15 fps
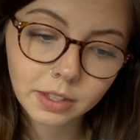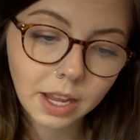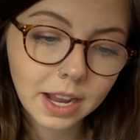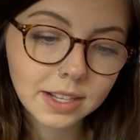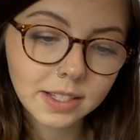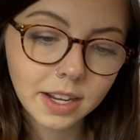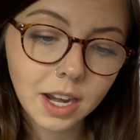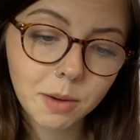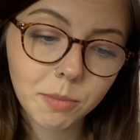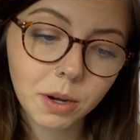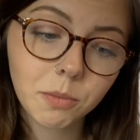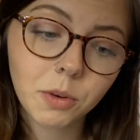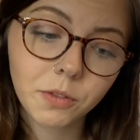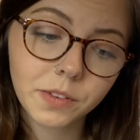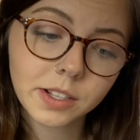I said I'd
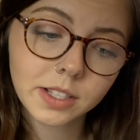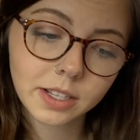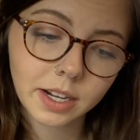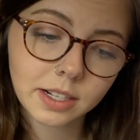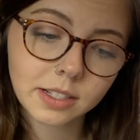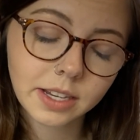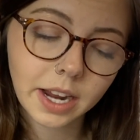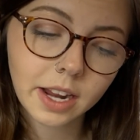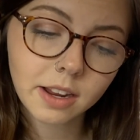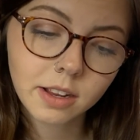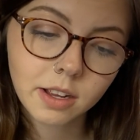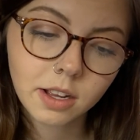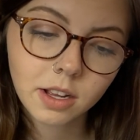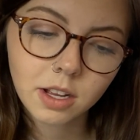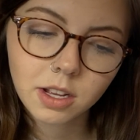bring Rufus the next day.
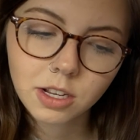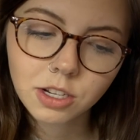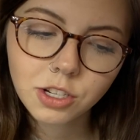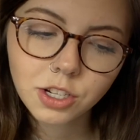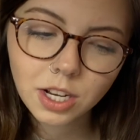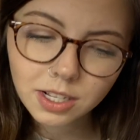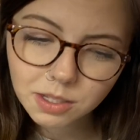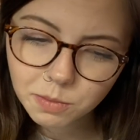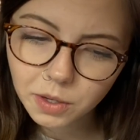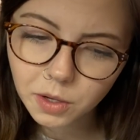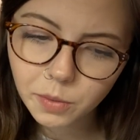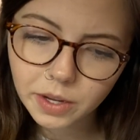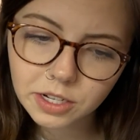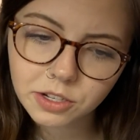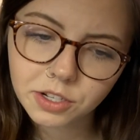Just one
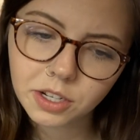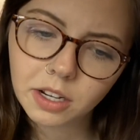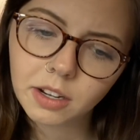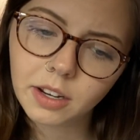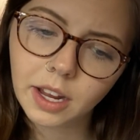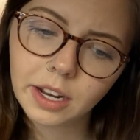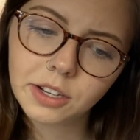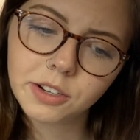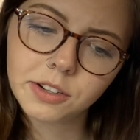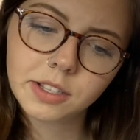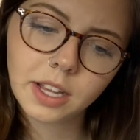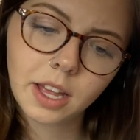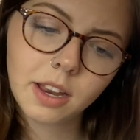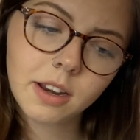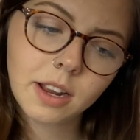question, Hector
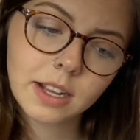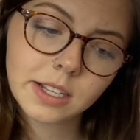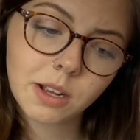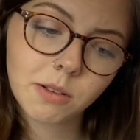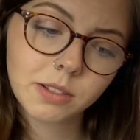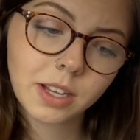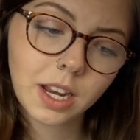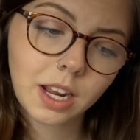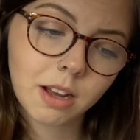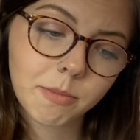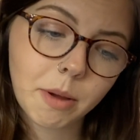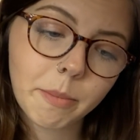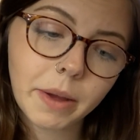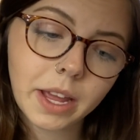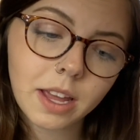said as I was getting on
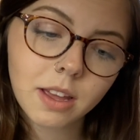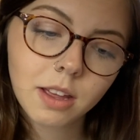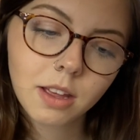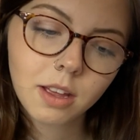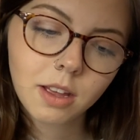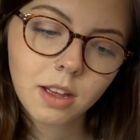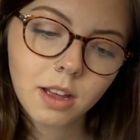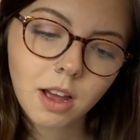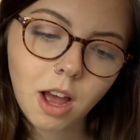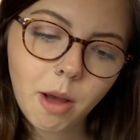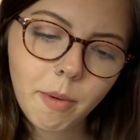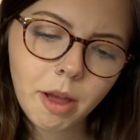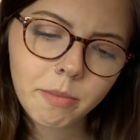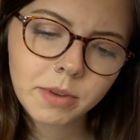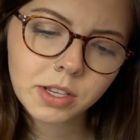my bike,
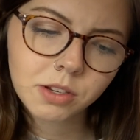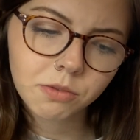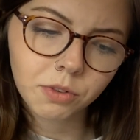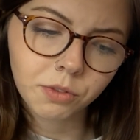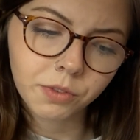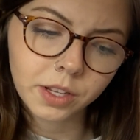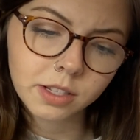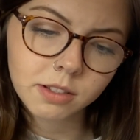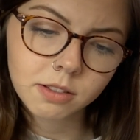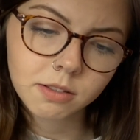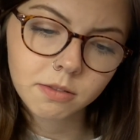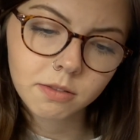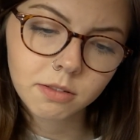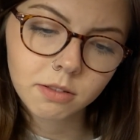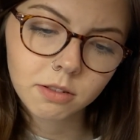about Mr. Rufus.
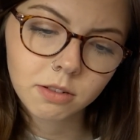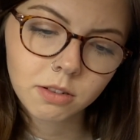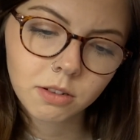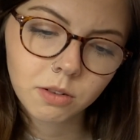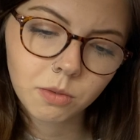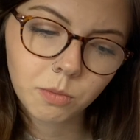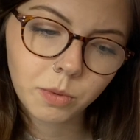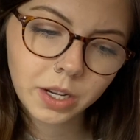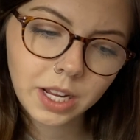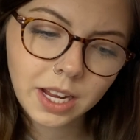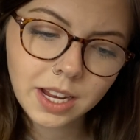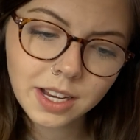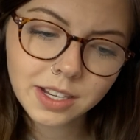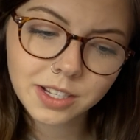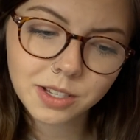Would
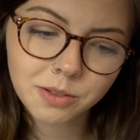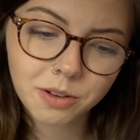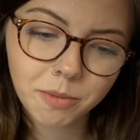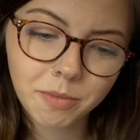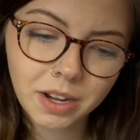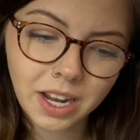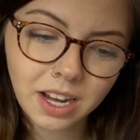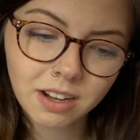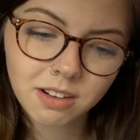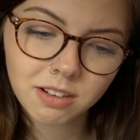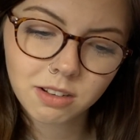he discriminate?